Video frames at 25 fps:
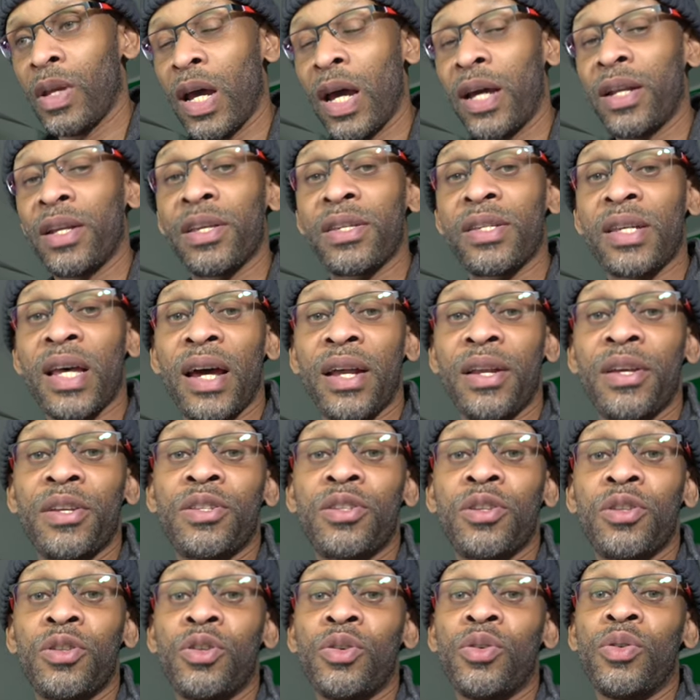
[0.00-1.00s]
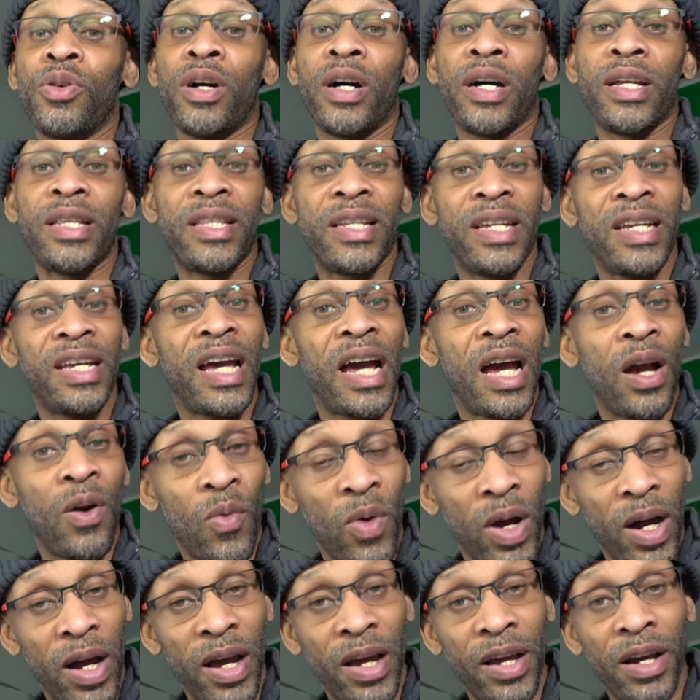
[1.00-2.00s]
I decided to do a D I
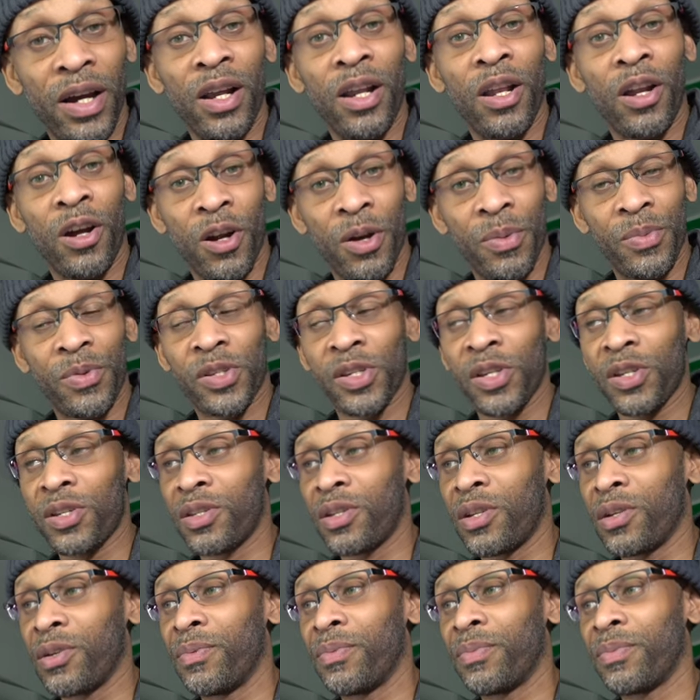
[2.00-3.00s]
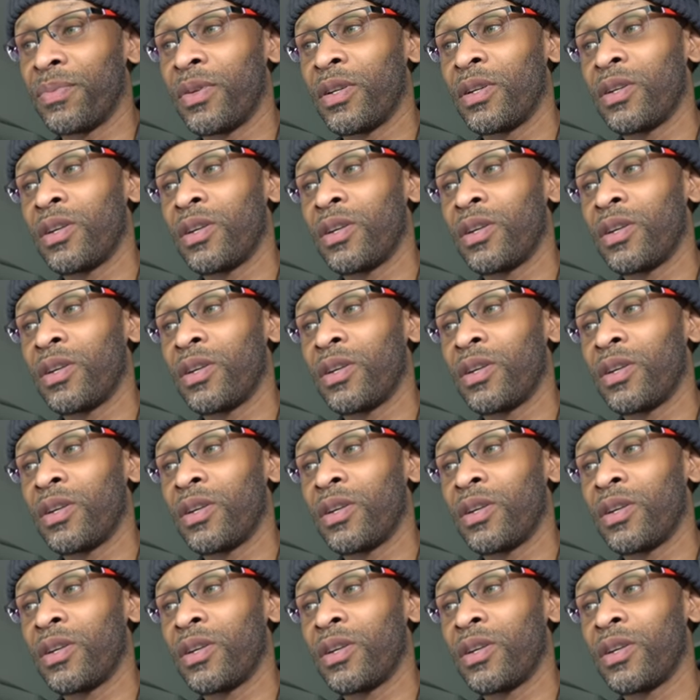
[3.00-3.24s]
Y alarm system